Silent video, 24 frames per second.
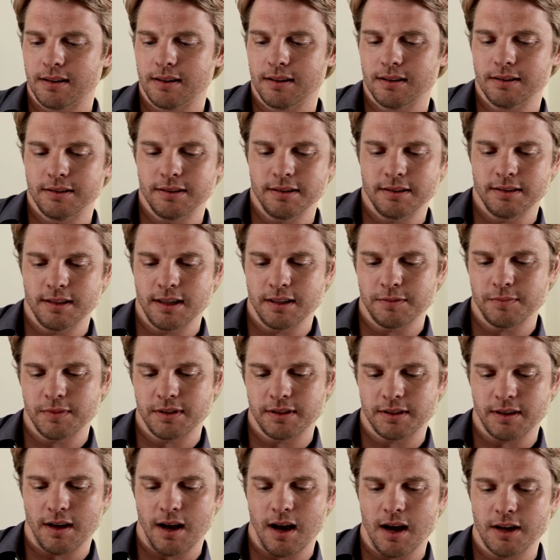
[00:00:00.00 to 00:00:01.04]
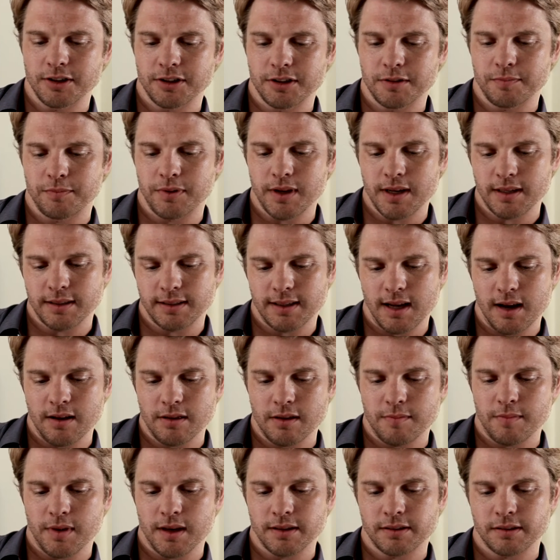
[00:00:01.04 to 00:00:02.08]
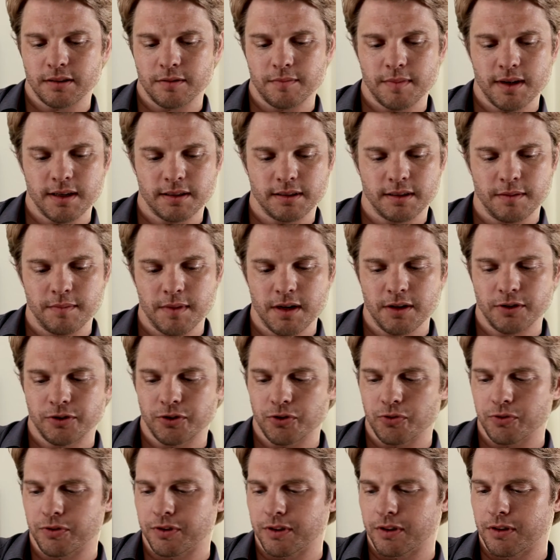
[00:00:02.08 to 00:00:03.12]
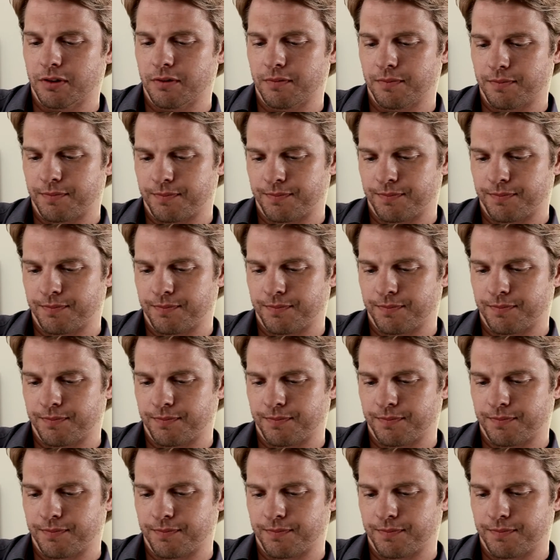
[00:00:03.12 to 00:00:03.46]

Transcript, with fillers: She says massaging breaks down the muscle, makes the meat juicier.